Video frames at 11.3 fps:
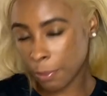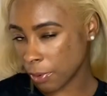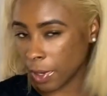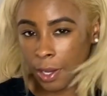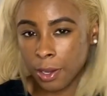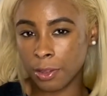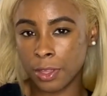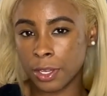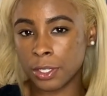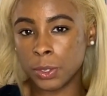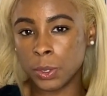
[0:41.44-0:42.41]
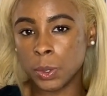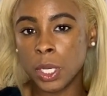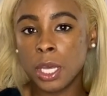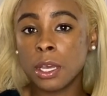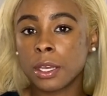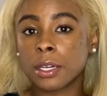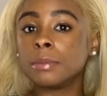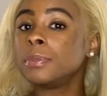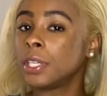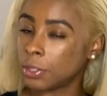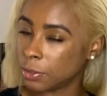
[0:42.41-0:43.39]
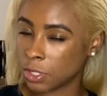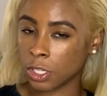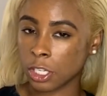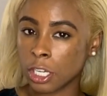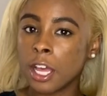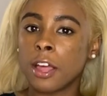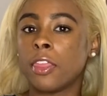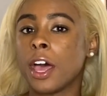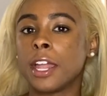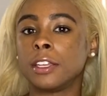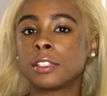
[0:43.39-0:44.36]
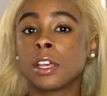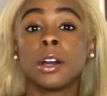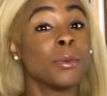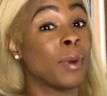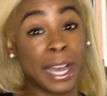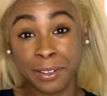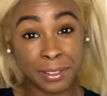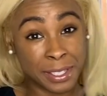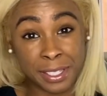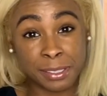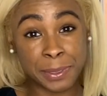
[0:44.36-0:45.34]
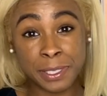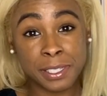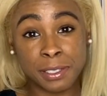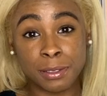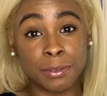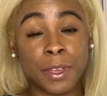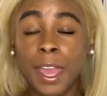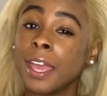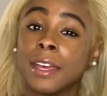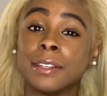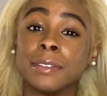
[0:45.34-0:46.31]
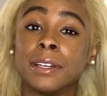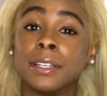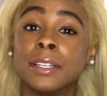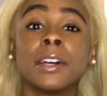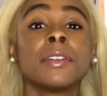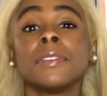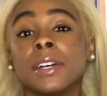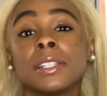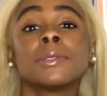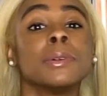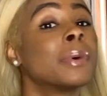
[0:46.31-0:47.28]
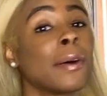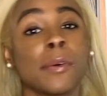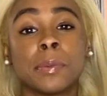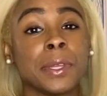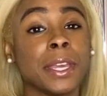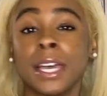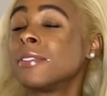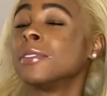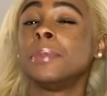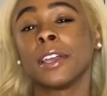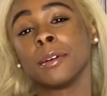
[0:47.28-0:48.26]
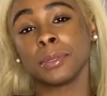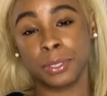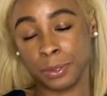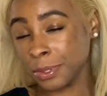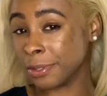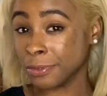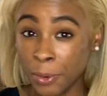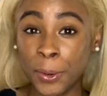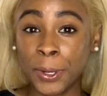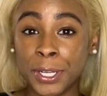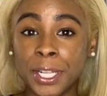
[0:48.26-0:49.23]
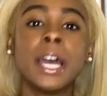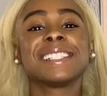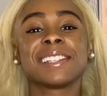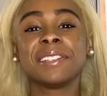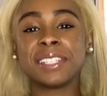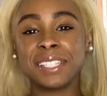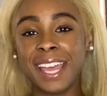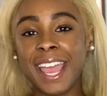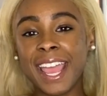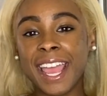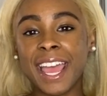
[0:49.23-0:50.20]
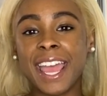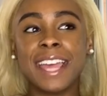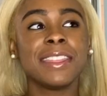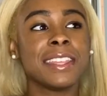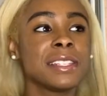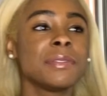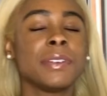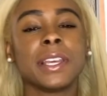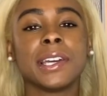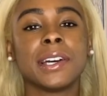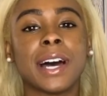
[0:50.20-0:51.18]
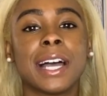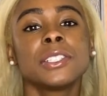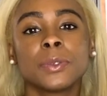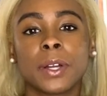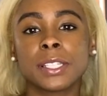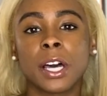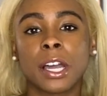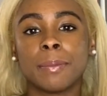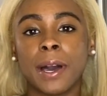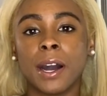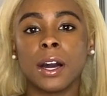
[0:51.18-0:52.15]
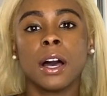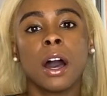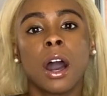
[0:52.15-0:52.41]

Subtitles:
Pro, their new computer that is wildly expensive and none of us will probably ever be able to afford. So today in this video, I just want to talk about